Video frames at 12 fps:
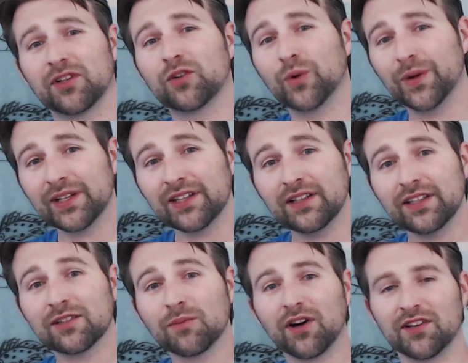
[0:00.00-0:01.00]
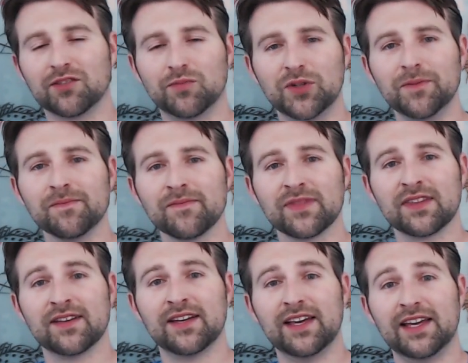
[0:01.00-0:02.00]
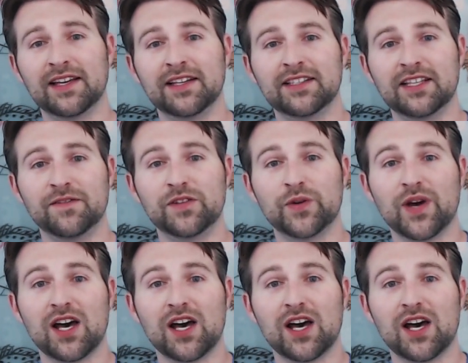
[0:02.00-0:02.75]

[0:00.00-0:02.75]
them as quickly as possible. And if you